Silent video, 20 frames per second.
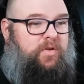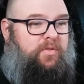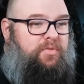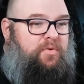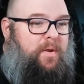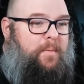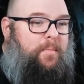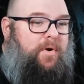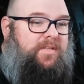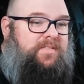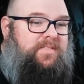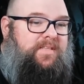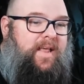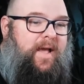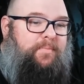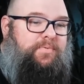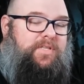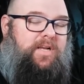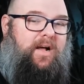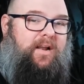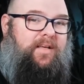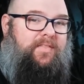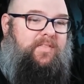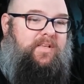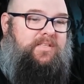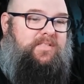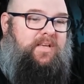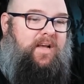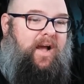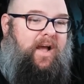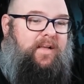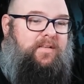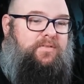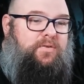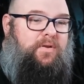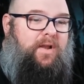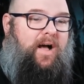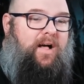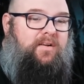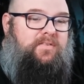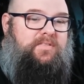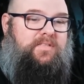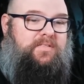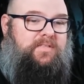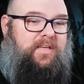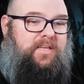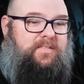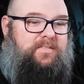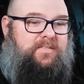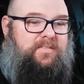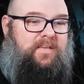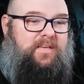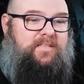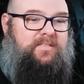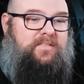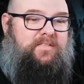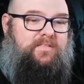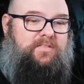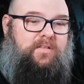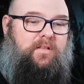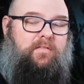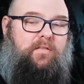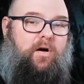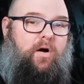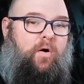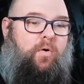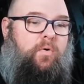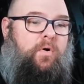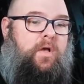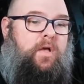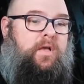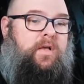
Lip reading: 3-month snapshot on this guy, $2.10 is the low,